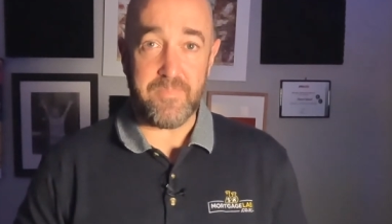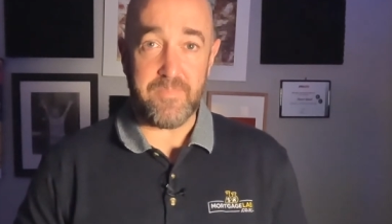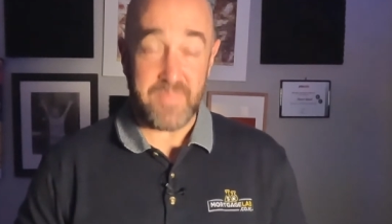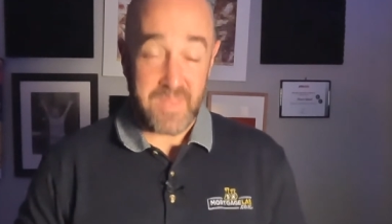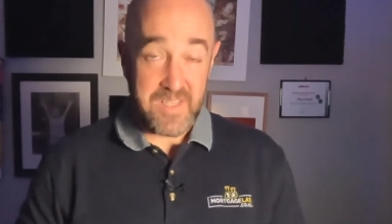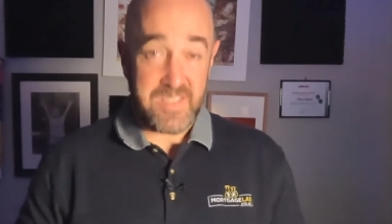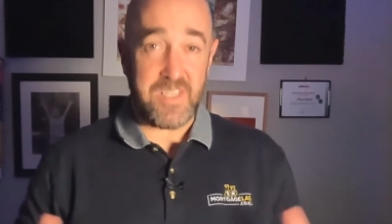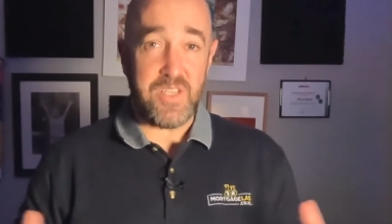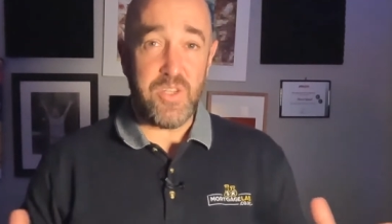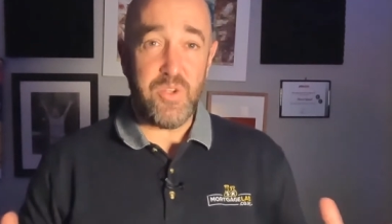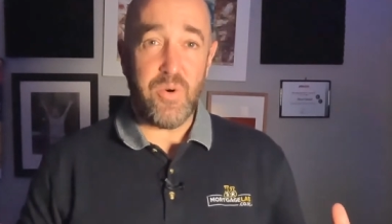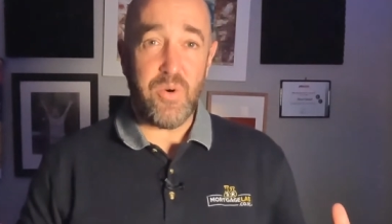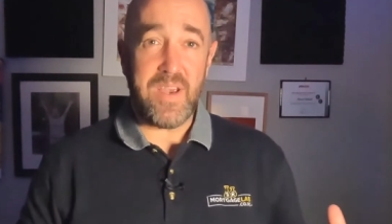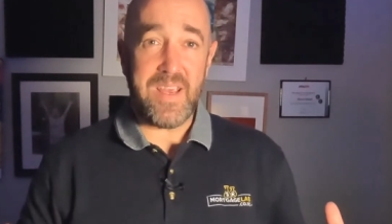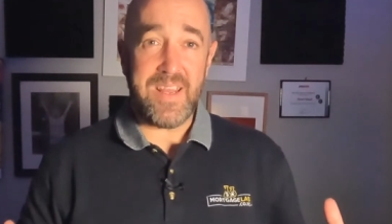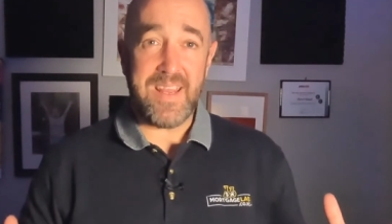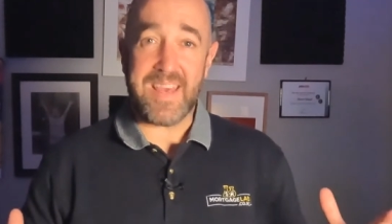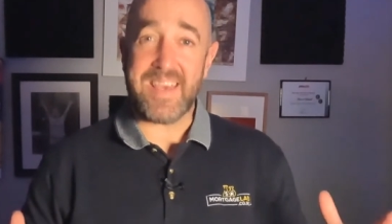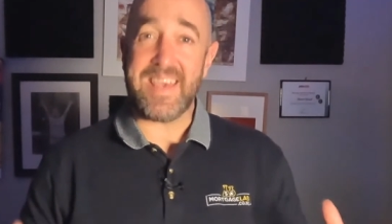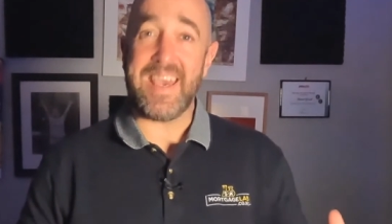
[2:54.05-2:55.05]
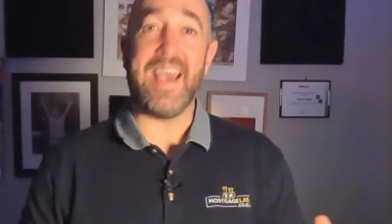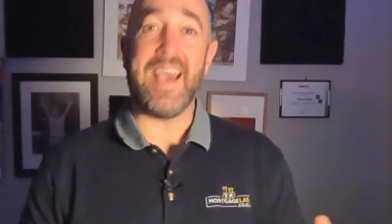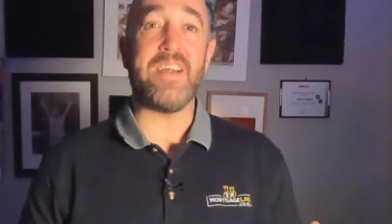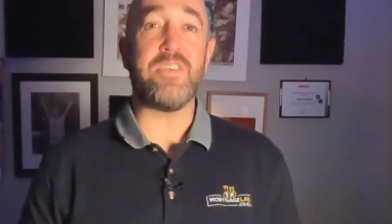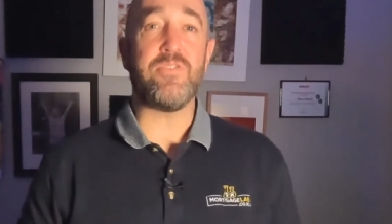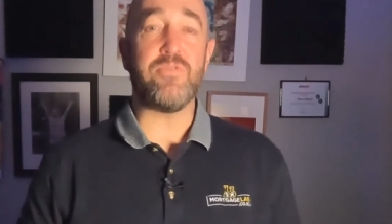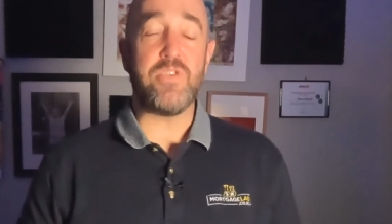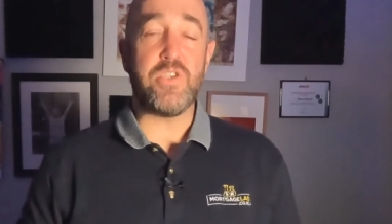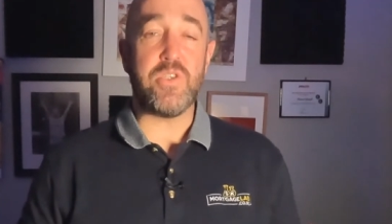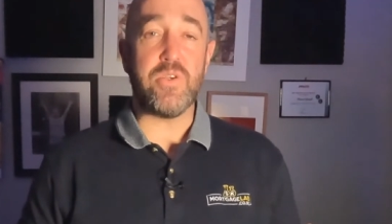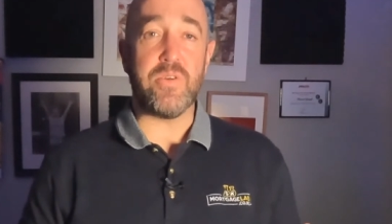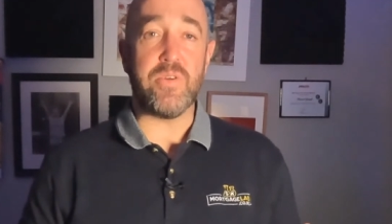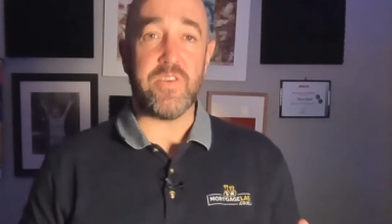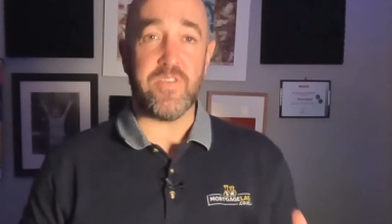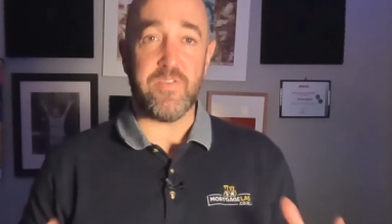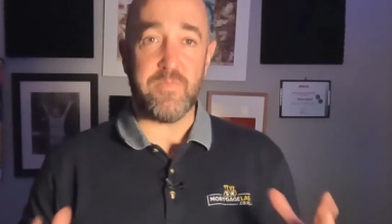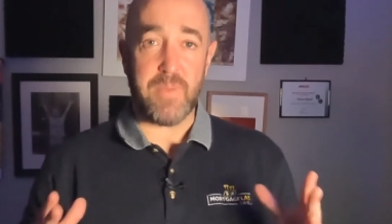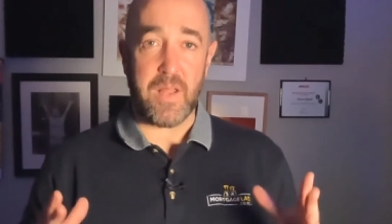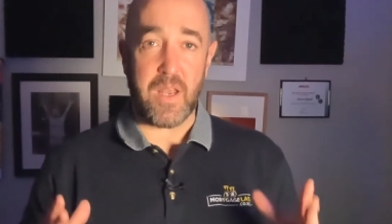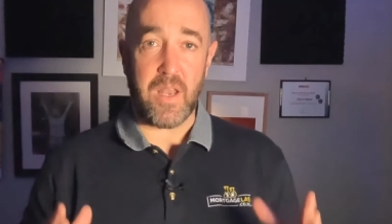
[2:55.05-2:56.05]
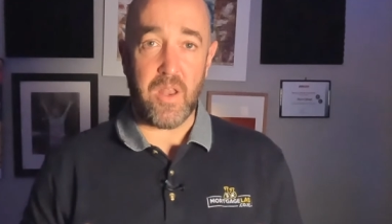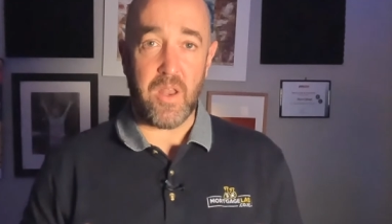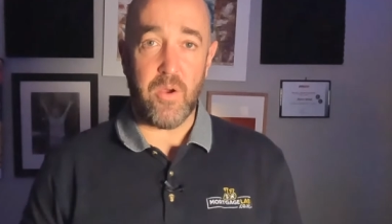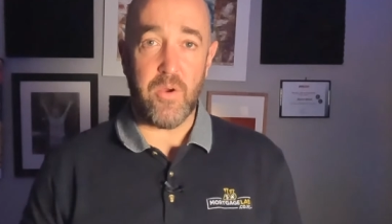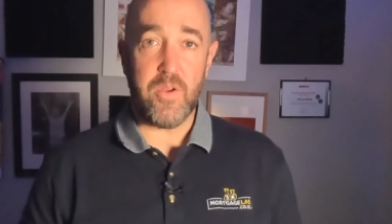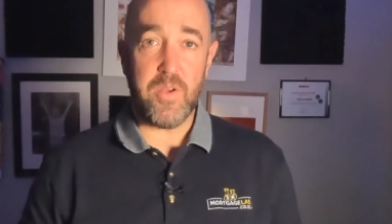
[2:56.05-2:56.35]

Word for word: It's annoying and counterintuitive, but low